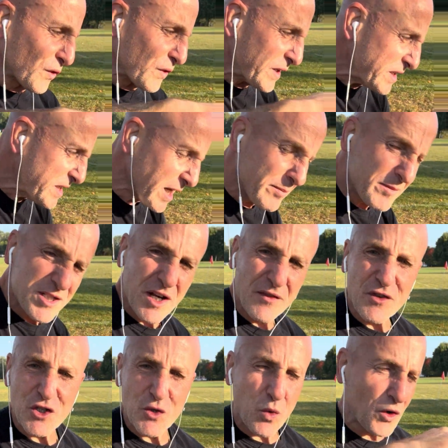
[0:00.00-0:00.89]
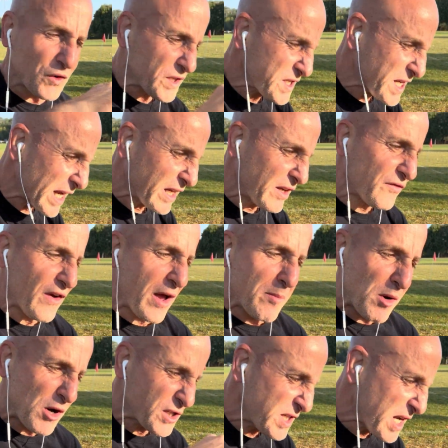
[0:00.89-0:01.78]
the demons of this world, the psychic
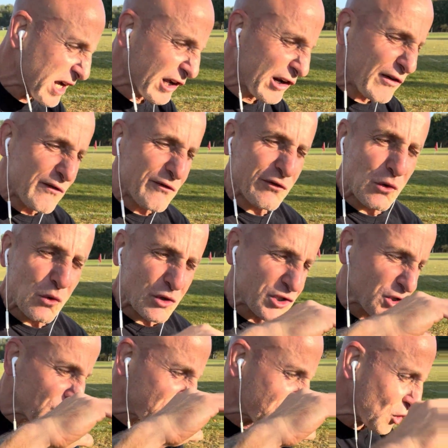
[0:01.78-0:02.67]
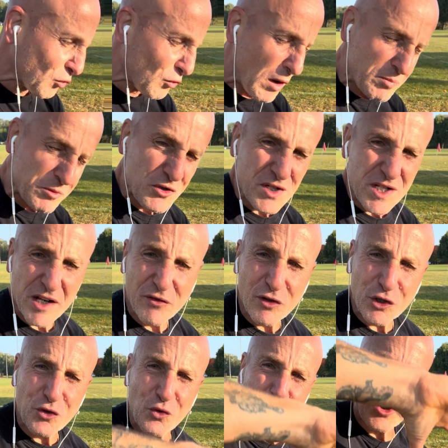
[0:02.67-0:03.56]
vampires, negative influencers, corrupters,
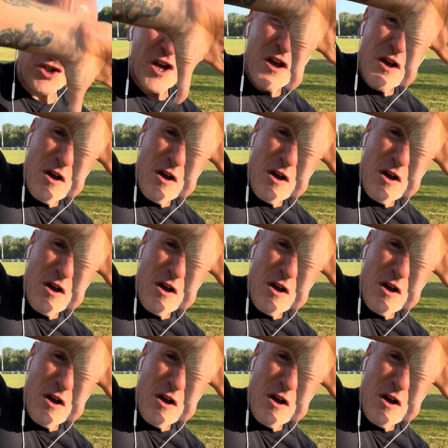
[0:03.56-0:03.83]
evildoers,